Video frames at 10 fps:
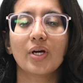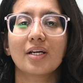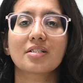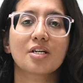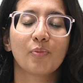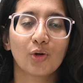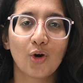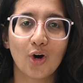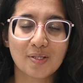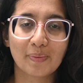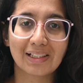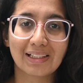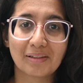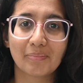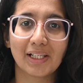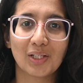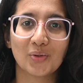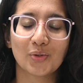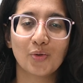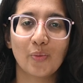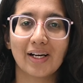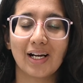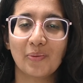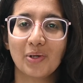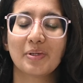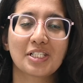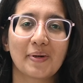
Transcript: We are at Apollo Hospital in Bengaluru, where I will be